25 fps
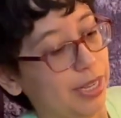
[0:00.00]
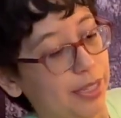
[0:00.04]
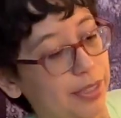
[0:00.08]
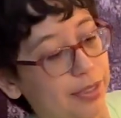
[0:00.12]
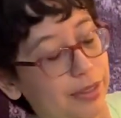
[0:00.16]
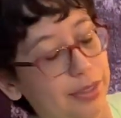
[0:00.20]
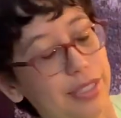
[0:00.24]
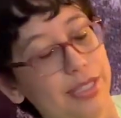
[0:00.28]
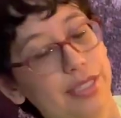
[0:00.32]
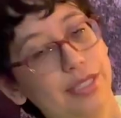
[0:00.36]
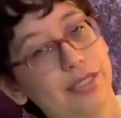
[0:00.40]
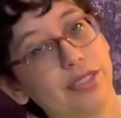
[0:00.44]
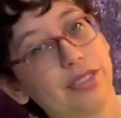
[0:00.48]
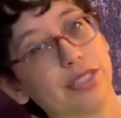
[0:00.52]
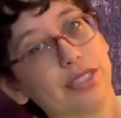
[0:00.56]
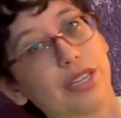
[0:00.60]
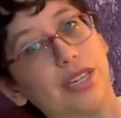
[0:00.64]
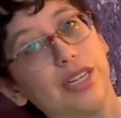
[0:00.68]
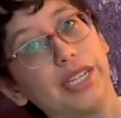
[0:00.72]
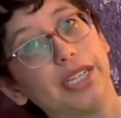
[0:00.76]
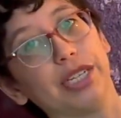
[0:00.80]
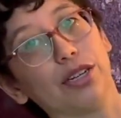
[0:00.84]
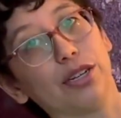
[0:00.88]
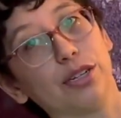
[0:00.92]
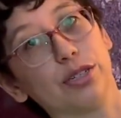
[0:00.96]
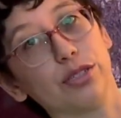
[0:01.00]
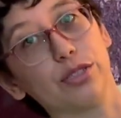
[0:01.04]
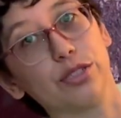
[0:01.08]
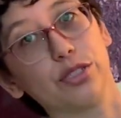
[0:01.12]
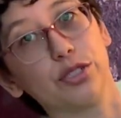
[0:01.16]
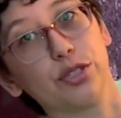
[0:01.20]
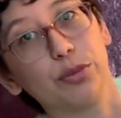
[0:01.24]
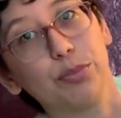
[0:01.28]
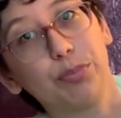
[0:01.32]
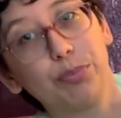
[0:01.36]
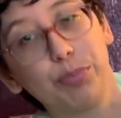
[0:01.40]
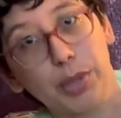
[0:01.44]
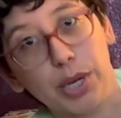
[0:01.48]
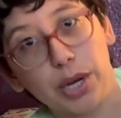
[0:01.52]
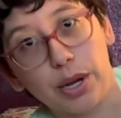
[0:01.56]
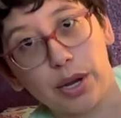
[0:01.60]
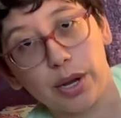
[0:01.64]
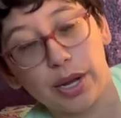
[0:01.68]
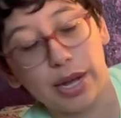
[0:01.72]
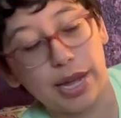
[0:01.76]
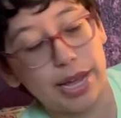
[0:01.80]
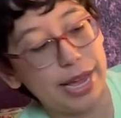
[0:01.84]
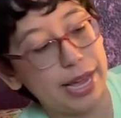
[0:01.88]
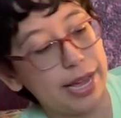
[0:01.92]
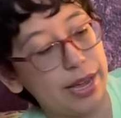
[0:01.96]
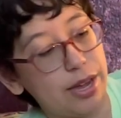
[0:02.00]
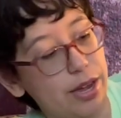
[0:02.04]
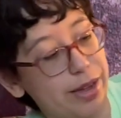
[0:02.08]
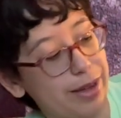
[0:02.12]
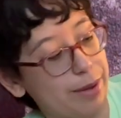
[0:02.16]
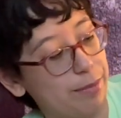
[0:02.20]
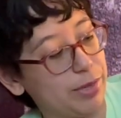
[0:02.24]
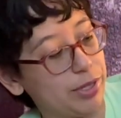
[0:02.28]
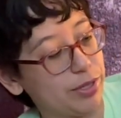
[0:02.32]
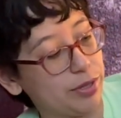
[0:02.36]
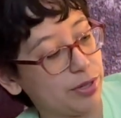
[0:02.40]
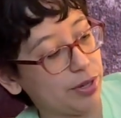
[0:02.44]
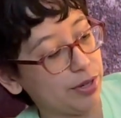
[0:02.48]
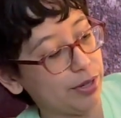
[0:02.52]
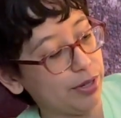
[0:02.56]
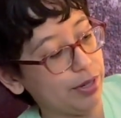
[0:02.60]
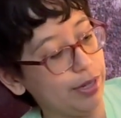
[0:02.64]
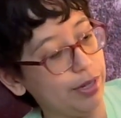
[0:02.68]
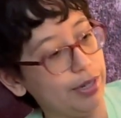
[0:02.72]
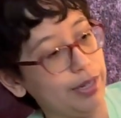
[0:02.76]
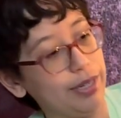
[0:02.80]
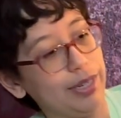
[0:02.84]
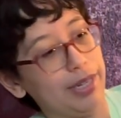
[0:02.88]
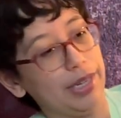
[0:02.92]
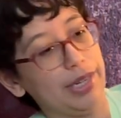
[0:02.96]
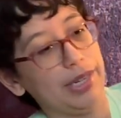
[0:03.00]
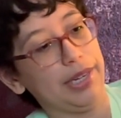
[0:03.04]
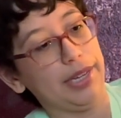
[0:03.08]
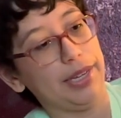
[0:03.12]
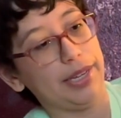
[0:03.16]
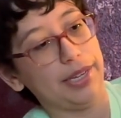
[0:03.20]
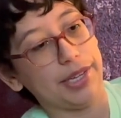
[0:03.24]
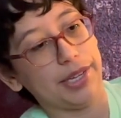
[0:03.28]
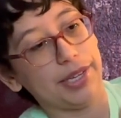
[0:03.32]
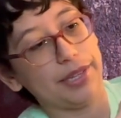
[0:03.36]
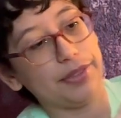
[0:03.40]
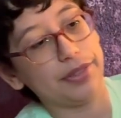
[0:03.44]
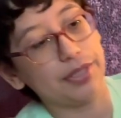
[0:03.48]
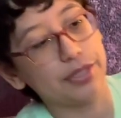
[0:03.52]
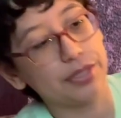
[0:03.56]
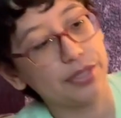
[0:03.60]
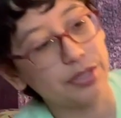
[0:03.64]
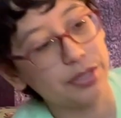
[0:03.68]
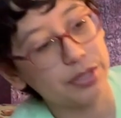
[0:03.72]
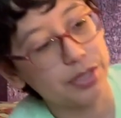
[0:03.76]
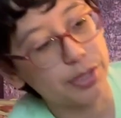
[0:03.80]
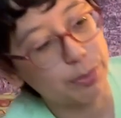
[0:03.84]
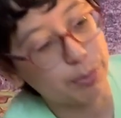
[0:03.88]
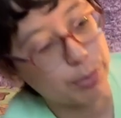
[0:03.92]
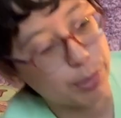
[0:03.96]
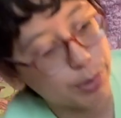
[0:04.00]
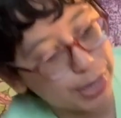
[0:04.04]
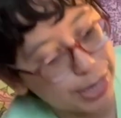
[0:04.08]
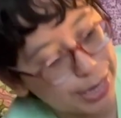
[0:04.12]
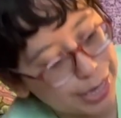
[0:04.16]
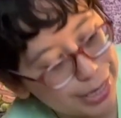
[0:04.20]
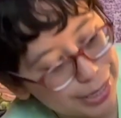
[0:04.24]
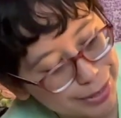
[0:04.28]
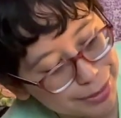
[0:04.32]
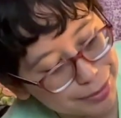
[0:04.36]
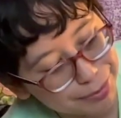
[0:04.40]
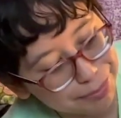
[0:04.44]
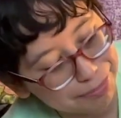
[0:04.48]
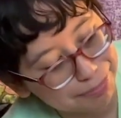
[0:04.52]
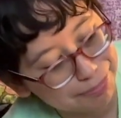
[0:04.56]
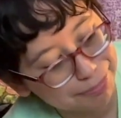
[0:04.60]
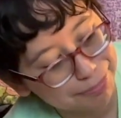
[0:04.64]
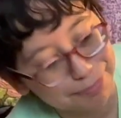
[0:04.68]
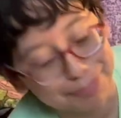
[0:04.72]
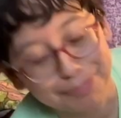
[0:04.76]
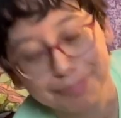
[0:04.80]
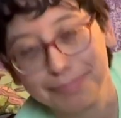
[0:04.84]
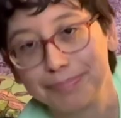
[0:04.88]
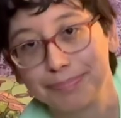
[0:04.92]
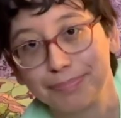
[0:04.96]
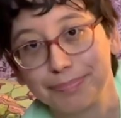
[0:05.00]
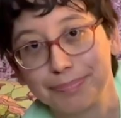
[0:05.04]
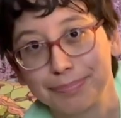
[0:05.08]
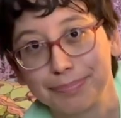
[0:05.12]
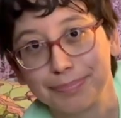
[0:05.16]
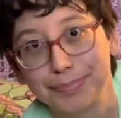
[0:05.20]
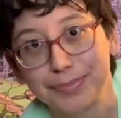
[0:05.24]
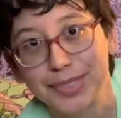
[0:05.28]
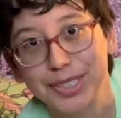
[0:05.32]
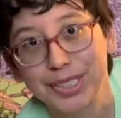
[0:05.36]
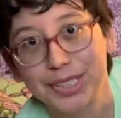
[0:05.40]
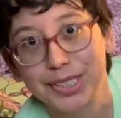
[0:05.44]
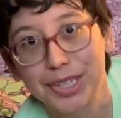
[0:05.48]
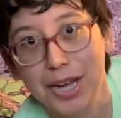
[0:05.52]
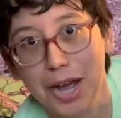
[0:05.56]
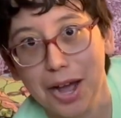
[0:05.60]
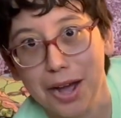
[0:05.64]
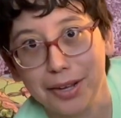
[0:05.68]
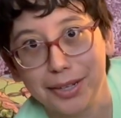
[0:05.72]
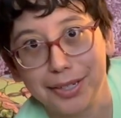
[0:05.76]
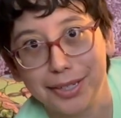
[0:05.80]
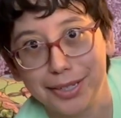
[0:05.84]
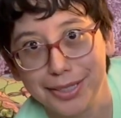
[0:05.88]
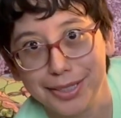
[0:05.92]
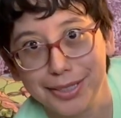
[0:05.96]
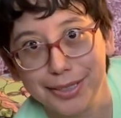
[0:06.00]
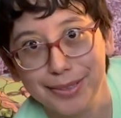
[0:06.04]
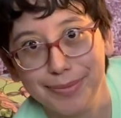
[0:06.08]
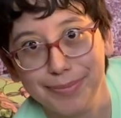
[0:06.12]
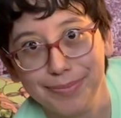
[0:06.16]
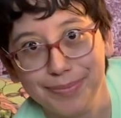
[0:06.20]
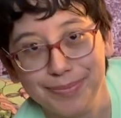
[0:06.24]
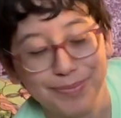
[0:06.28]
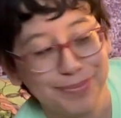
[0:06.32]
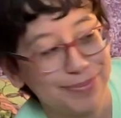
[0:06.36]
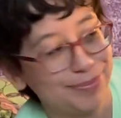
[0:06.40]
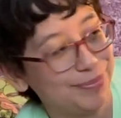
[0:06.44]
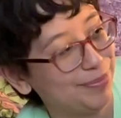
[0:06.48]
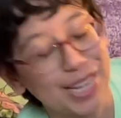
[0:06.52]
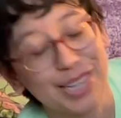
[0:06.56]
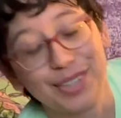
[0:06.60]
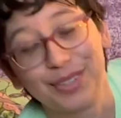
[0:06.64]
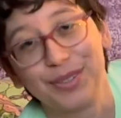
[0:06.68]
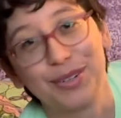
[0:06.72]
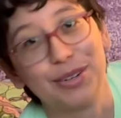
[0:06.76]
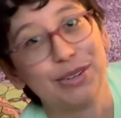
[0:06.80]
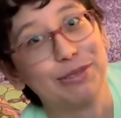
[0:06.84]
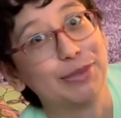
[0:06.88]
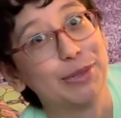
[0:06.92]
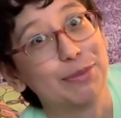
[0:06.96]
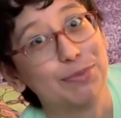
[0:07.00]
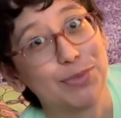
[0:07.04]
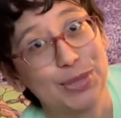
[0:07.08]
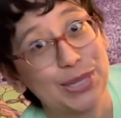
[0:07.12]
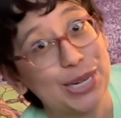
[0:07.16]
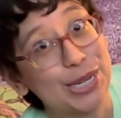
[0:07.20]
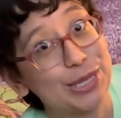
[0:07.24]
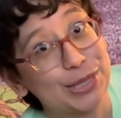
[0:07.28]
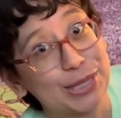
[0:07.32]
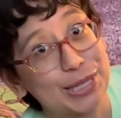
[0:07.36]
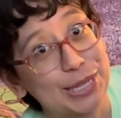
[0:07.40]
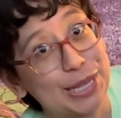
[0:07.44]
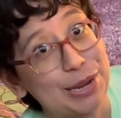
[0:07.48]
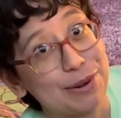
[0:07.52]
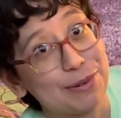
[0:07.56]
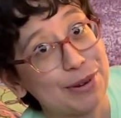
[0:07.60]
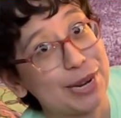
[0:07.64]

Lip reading: This I also bought at Amazon, and this is the brand Kaka. I don't know if I'm pronouncing that